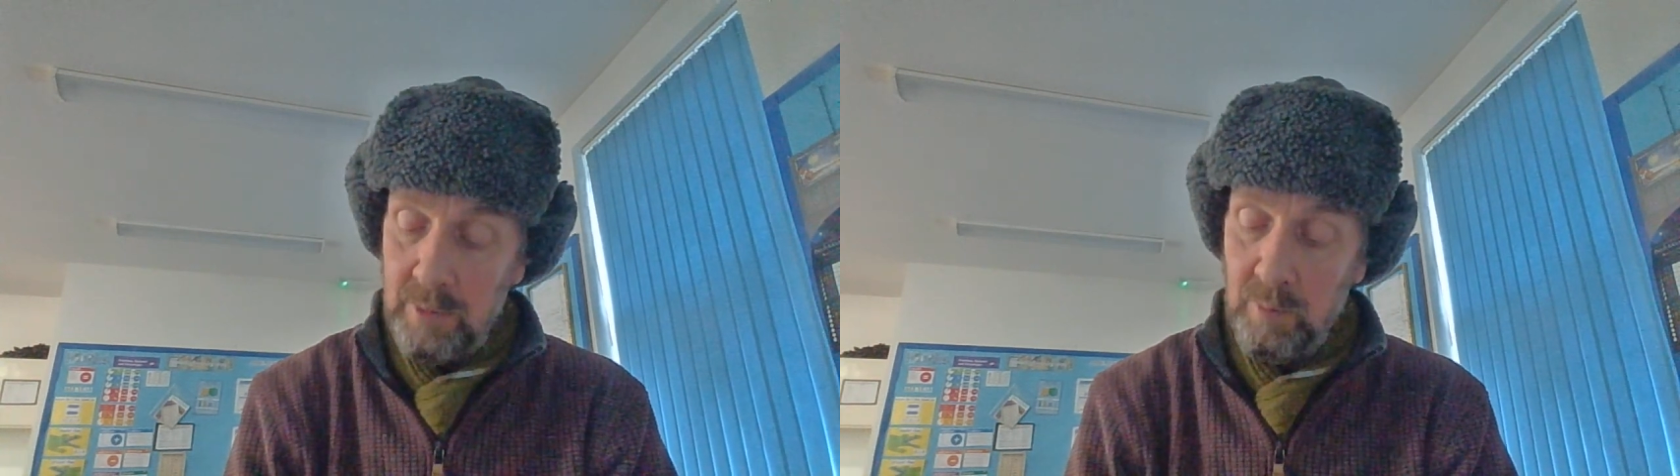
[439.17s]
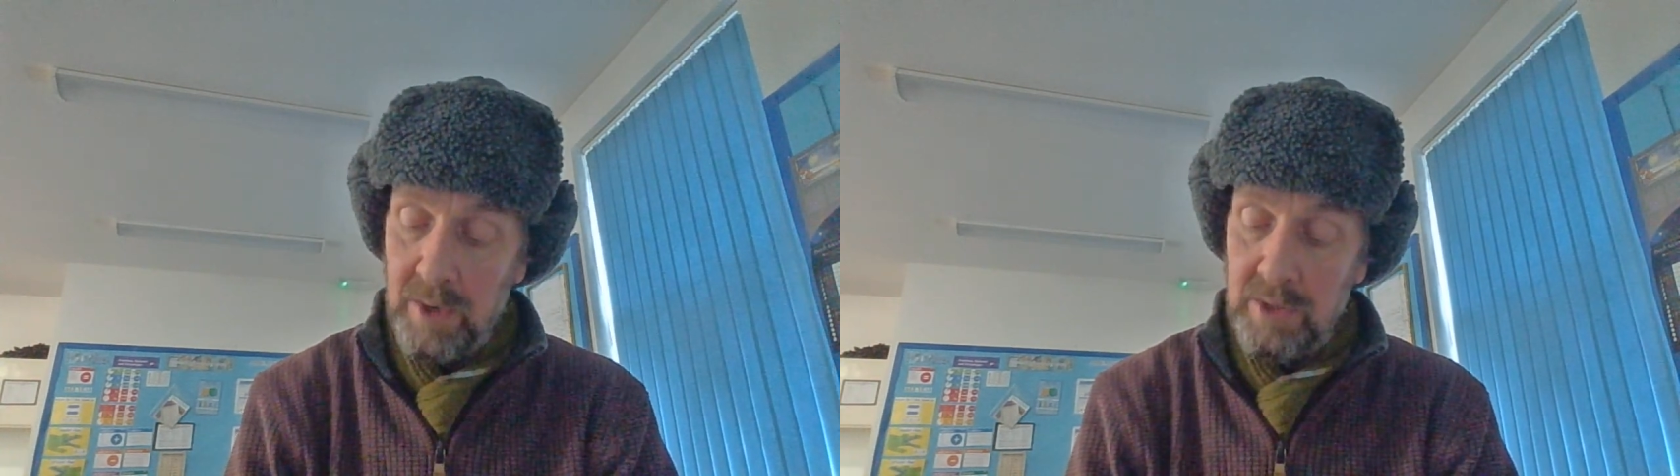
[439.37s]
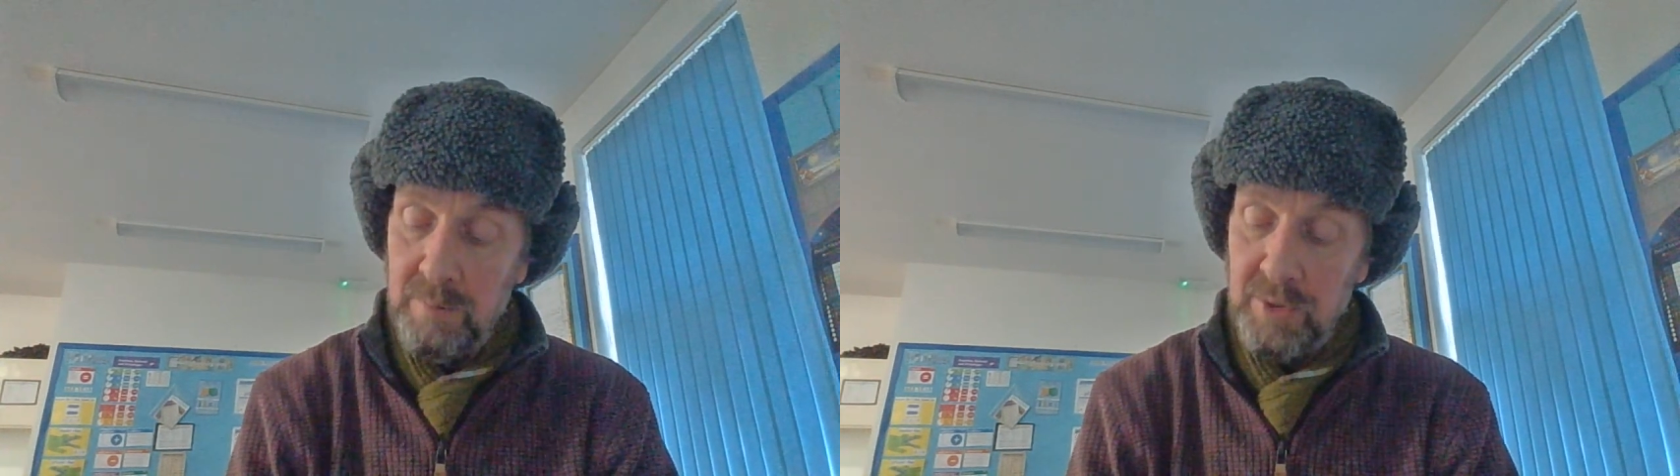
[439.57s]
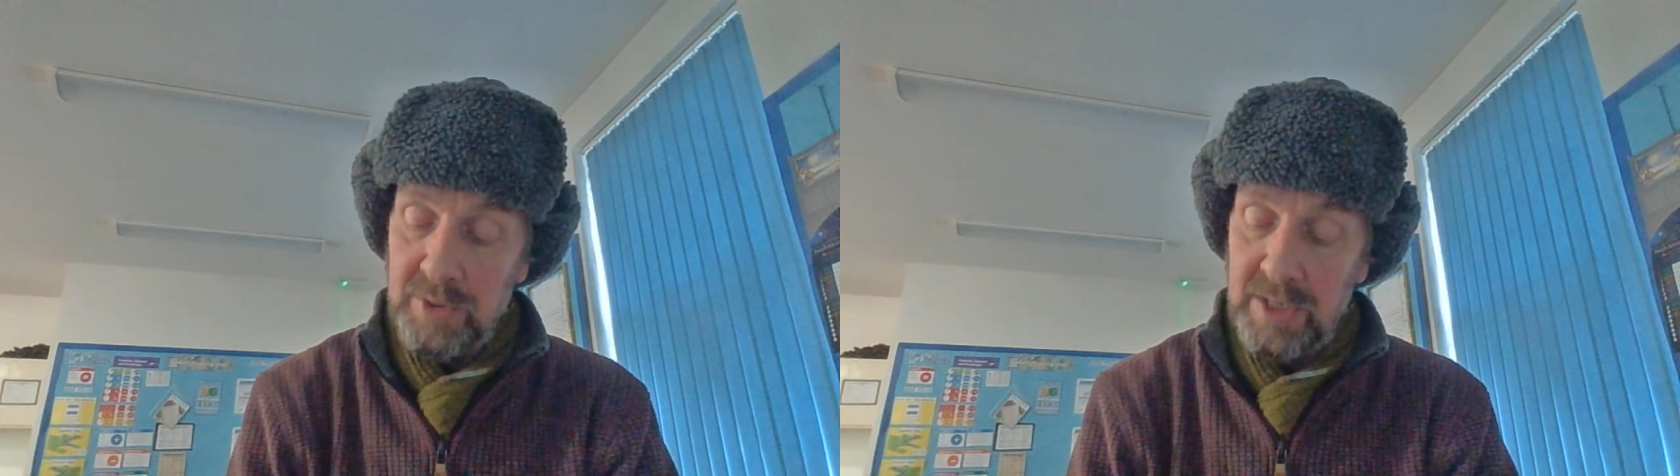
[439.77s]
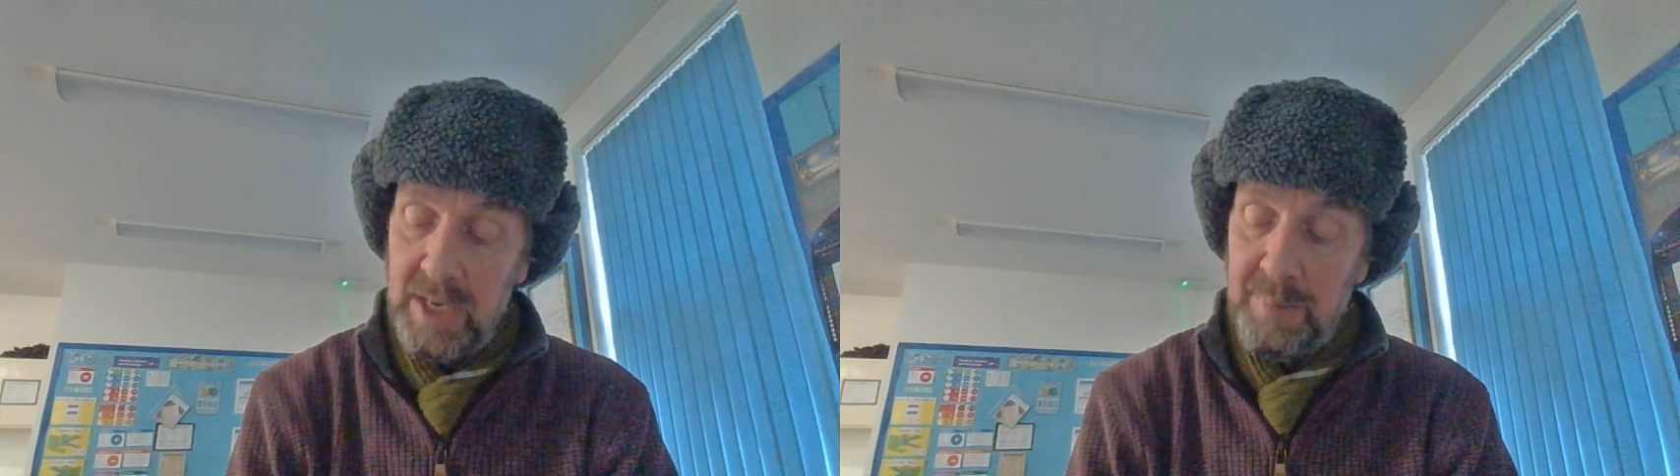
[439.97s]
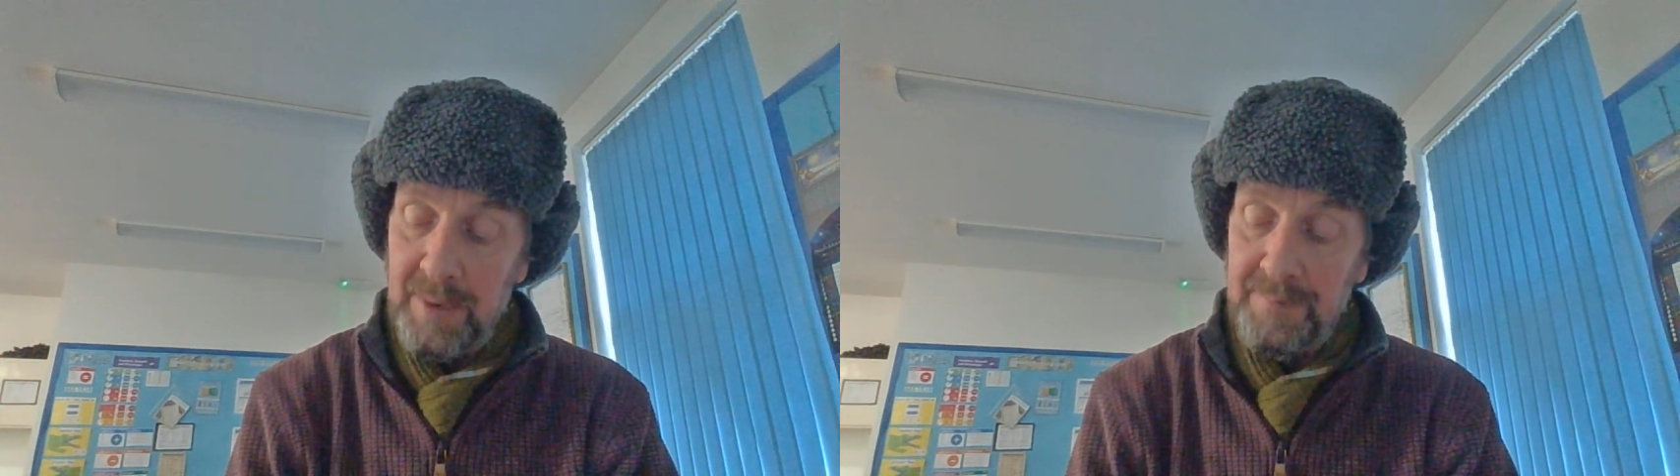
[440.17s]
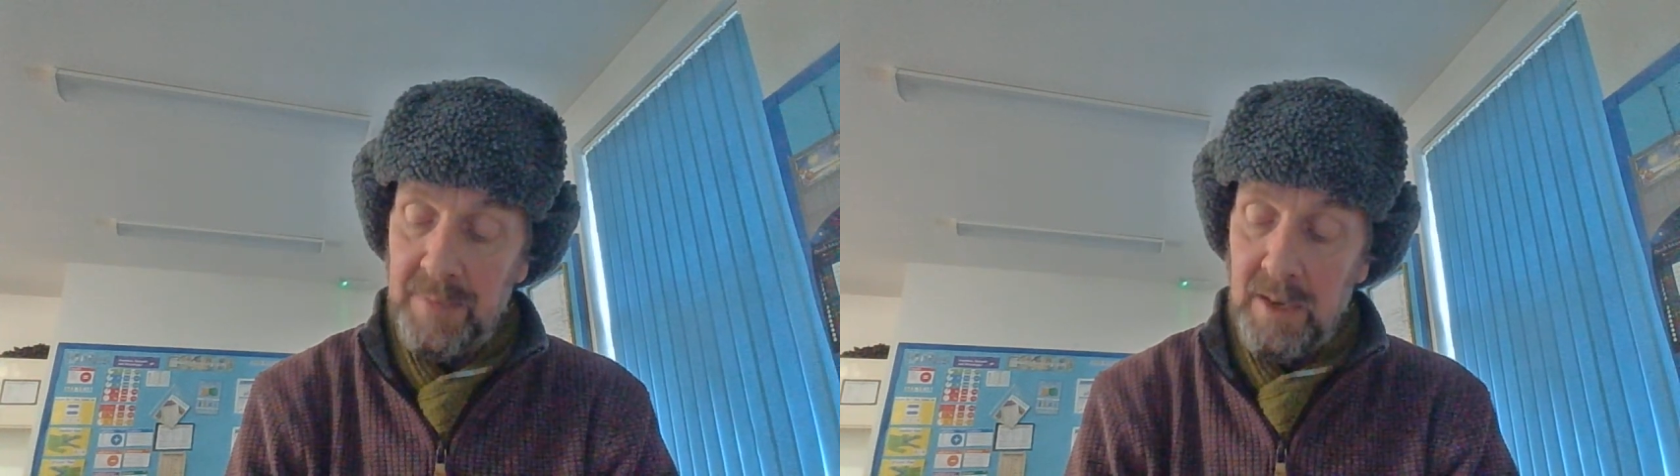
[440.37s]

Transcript: and why you must keep it.